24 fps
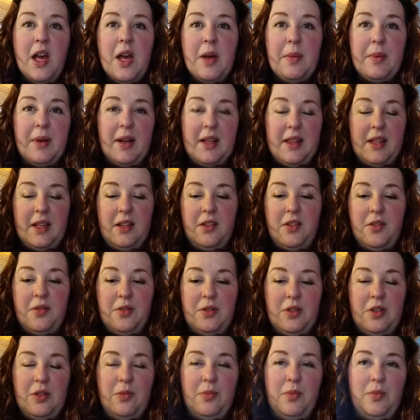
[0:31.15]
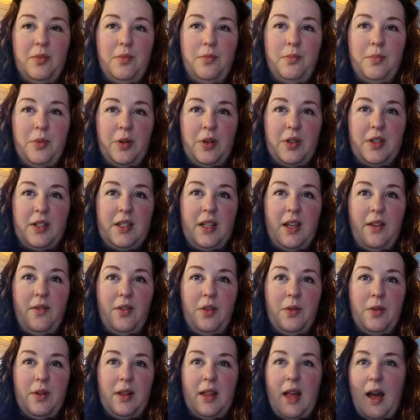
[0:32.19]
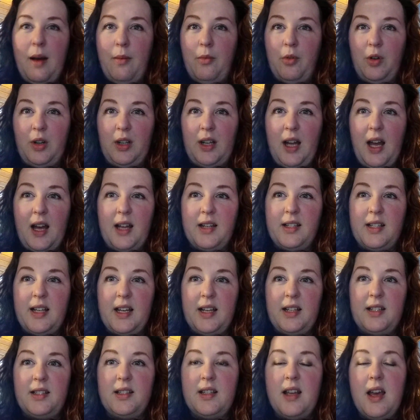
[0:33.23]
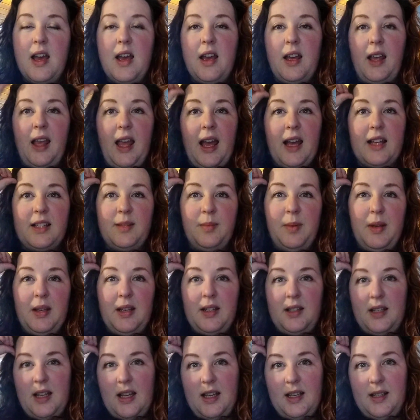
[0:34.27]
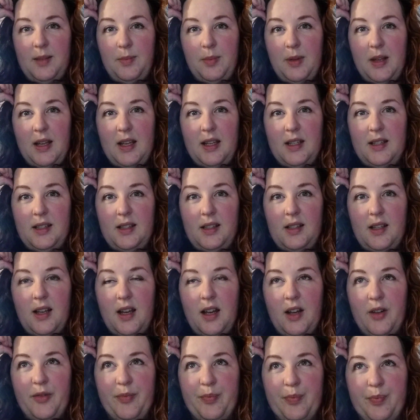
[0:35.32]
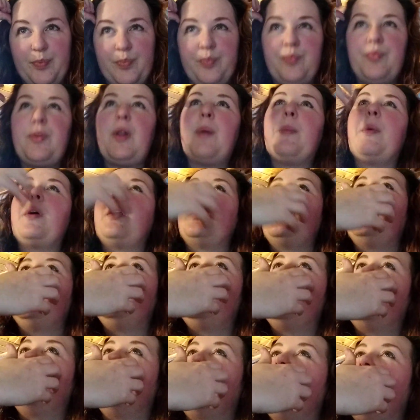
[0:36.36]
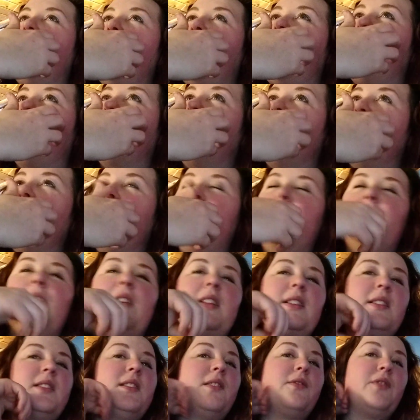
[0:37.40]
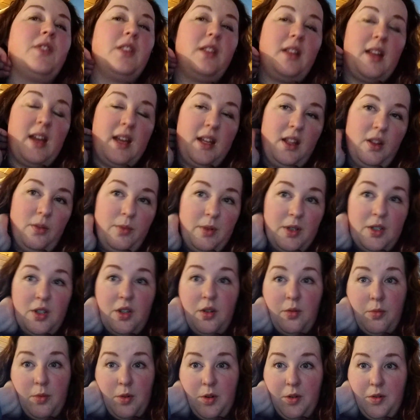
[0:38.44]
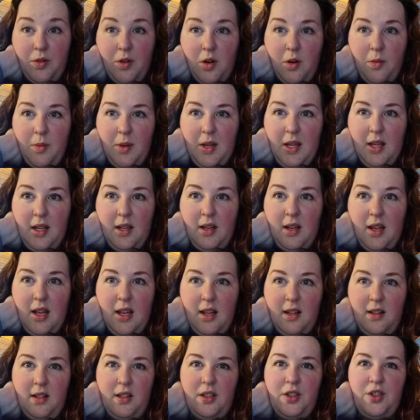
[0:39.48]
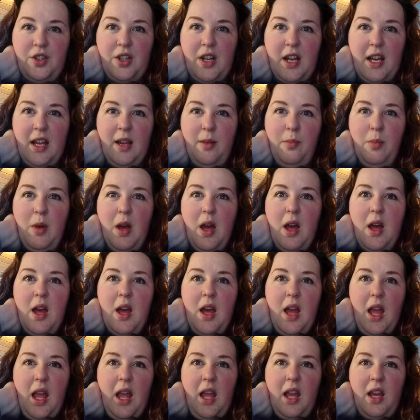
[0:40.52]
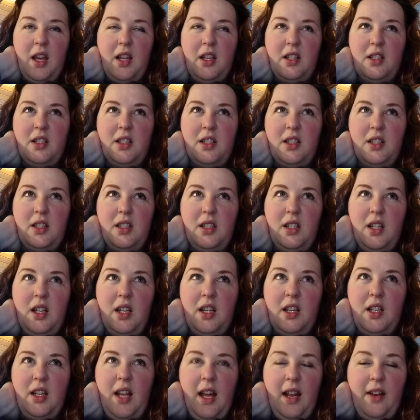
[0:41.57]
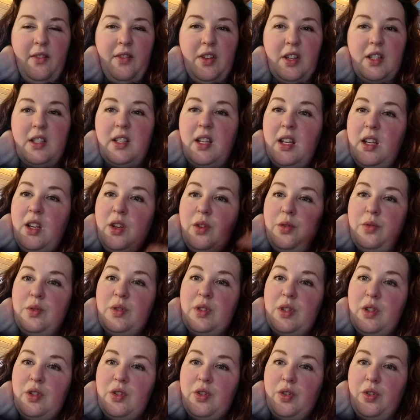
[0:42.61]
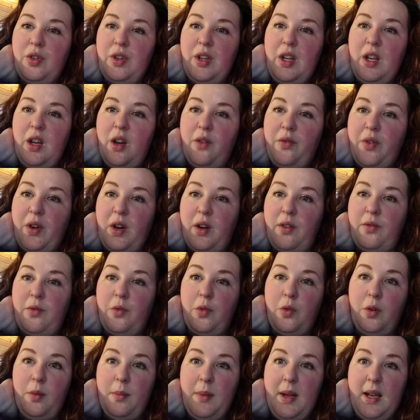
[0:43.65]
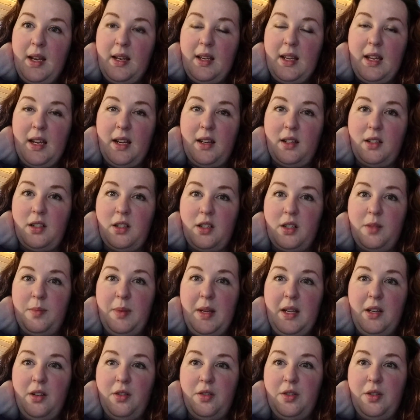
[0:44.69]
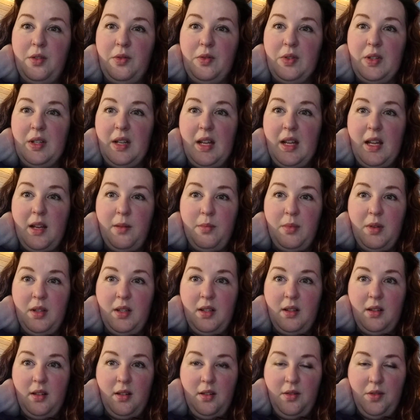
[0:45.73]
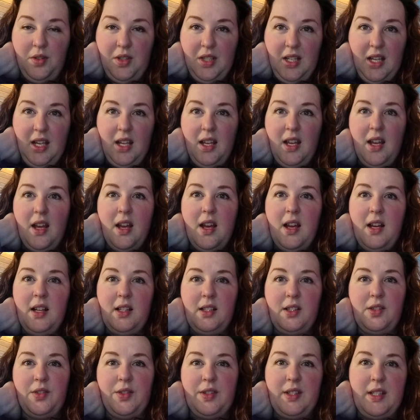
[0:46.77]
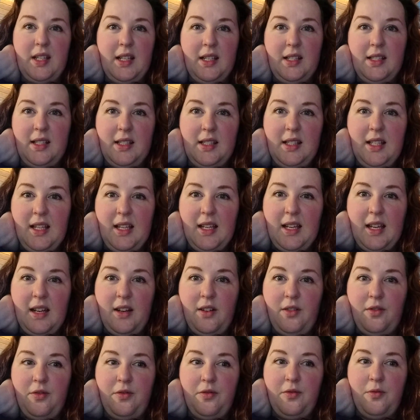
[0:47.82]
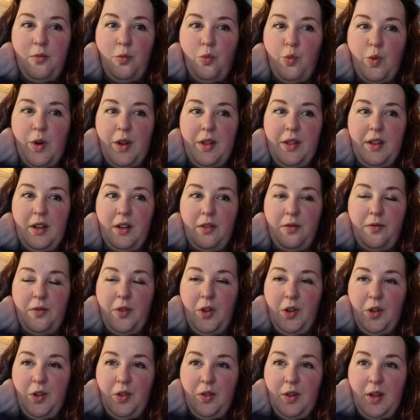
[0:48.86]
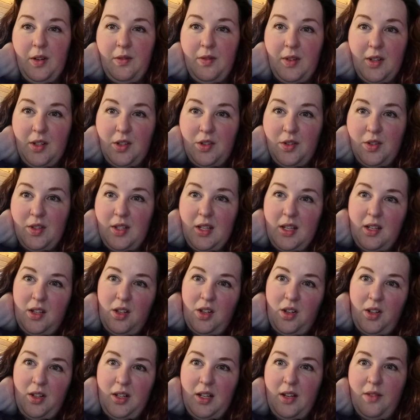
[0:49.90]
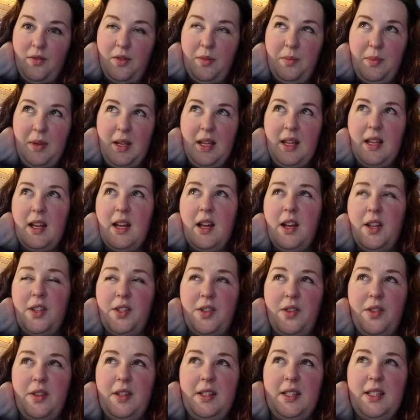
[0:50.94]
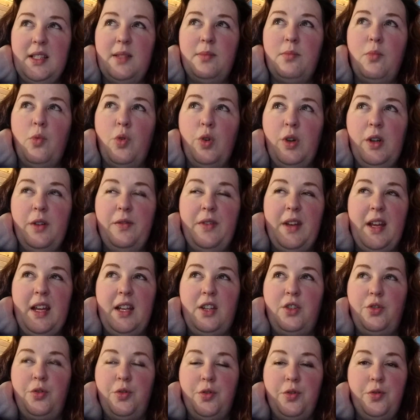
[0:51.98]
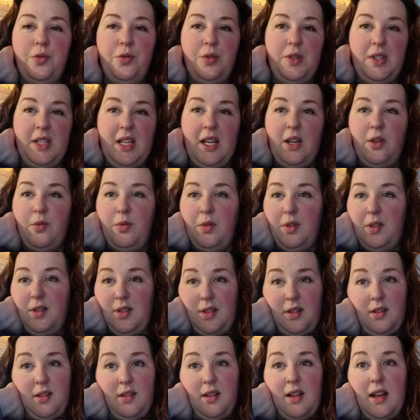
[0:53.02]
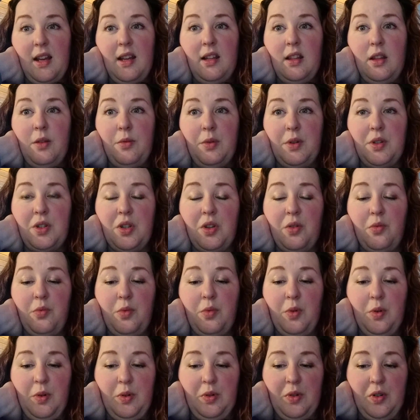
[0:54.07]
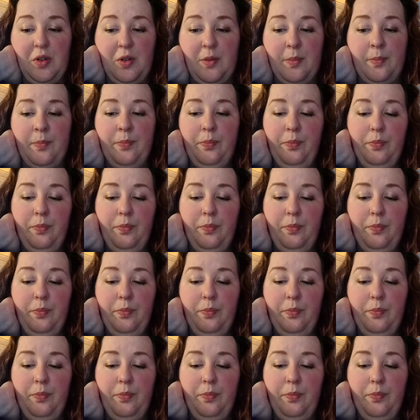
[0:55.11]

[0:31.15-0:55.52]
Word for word: but I think those two books give you a lot more context. Caspian takes place um, about a year after the events of The Lion, the Witch, and the Wardrobe in English time, and it kind of continues the journey of our four main characters Peter, Susan, Edmund, and Lucy. And so it's nice to see kind of what their further adventures in Narnia would be. So this is more of a true sequel to The Lion, the Witch, and the Wardrobe